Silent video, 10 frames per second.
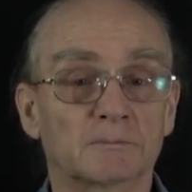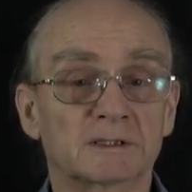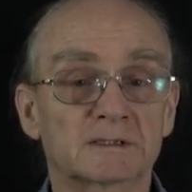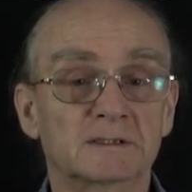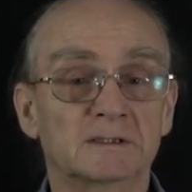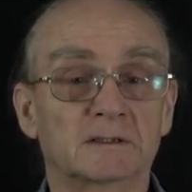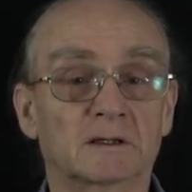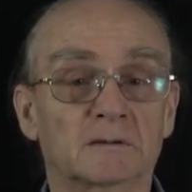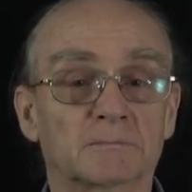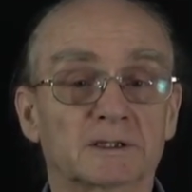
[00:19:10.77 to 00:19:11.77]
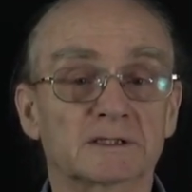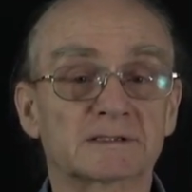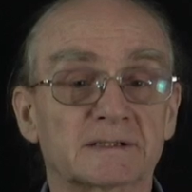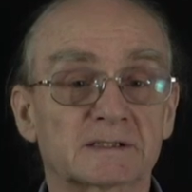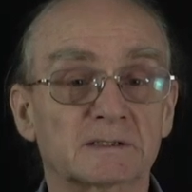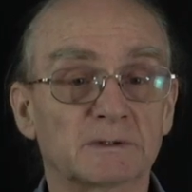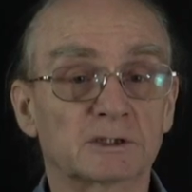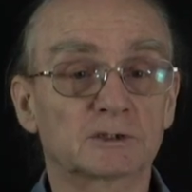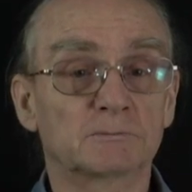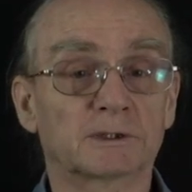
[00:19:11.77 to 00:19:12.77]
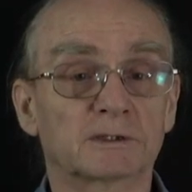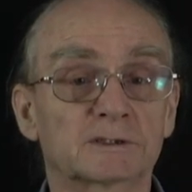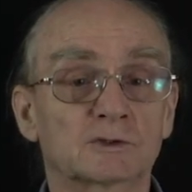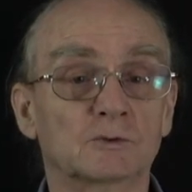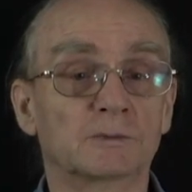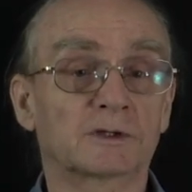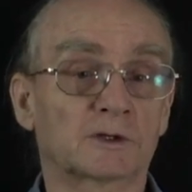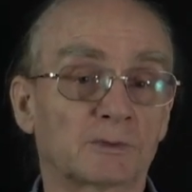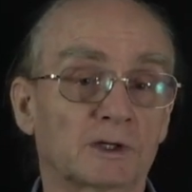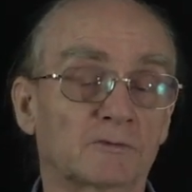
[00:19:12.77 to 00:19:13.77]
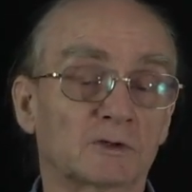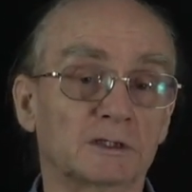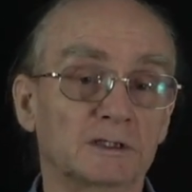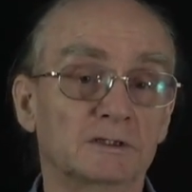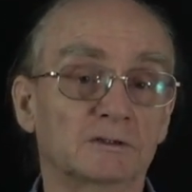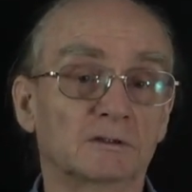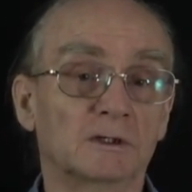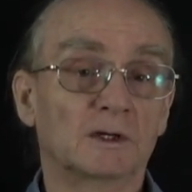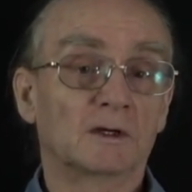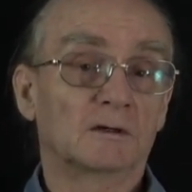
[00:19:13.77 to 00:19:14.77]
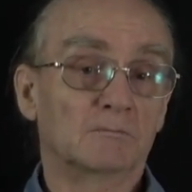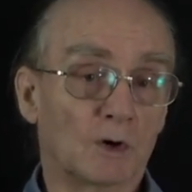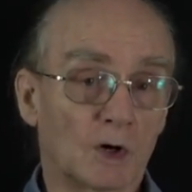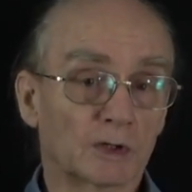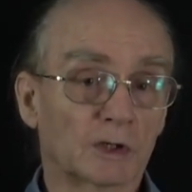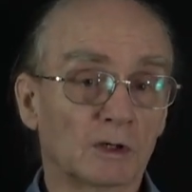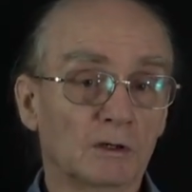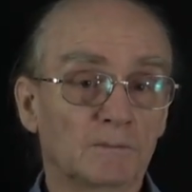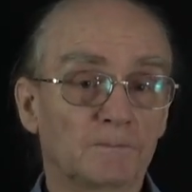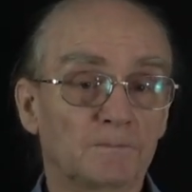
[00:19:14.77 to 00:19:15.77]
best linear unbiased estimation by assuming that we have a linear model,